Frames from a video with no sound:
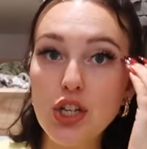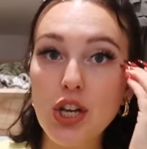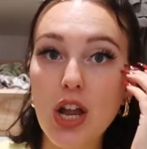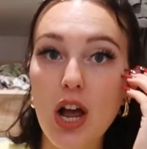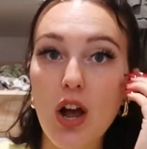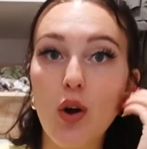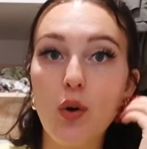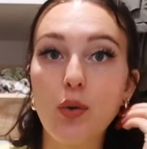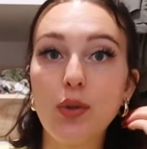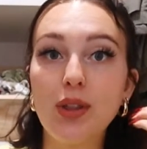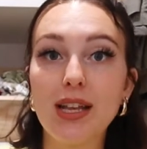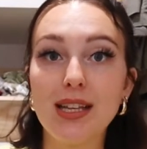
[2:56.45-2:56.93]

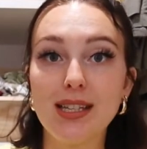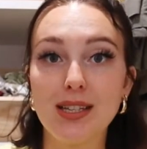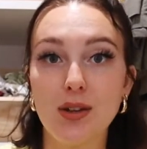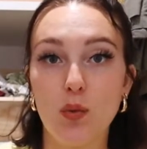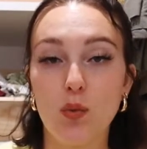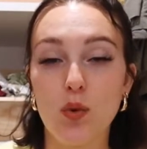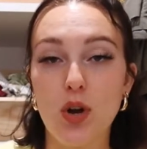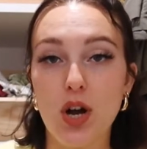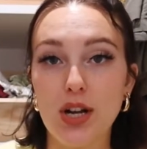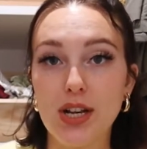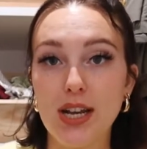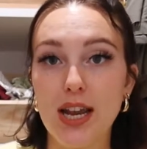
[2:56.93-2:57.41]
Not only is
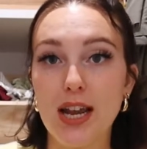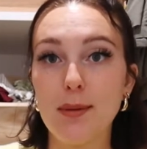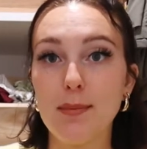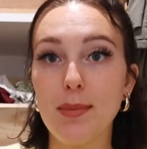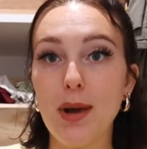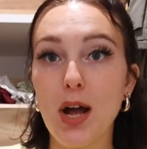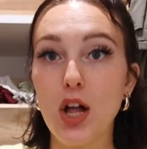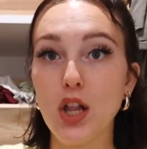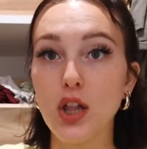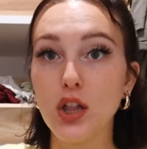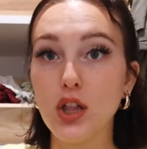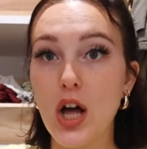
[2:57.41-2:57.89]
it walk-in,
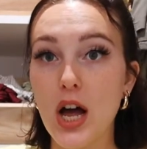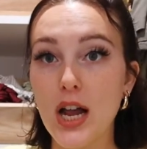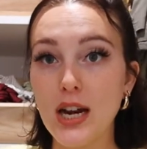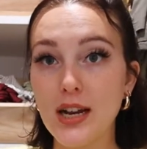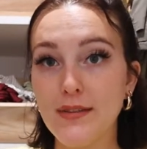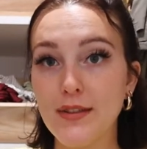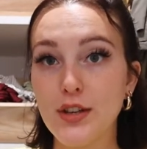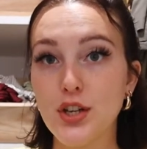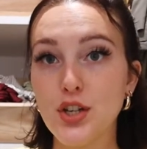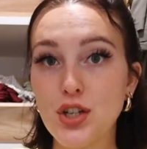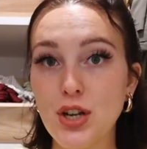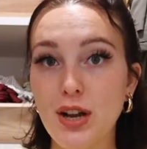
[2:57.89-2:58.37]
but a
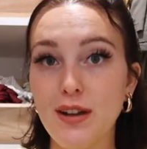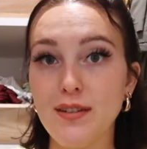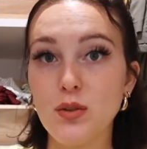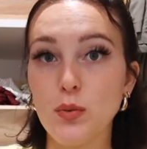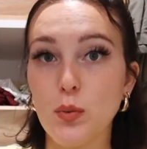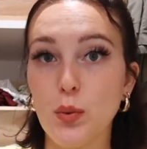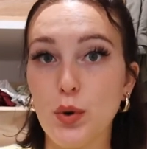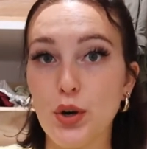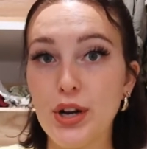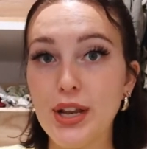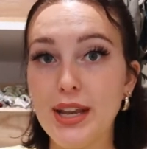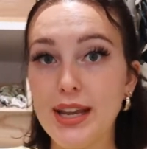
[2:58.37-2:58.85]
lot of these
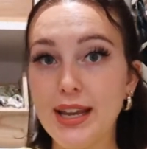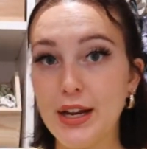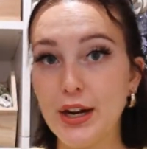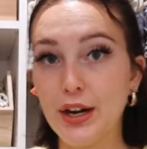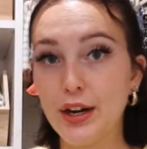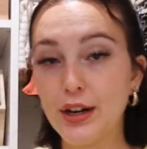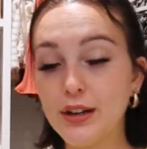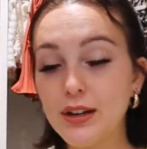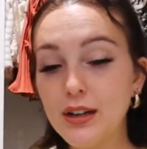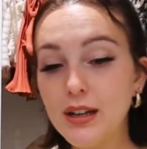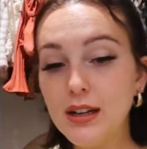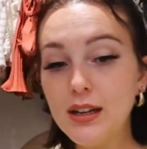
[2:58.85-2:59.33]
shelves were here.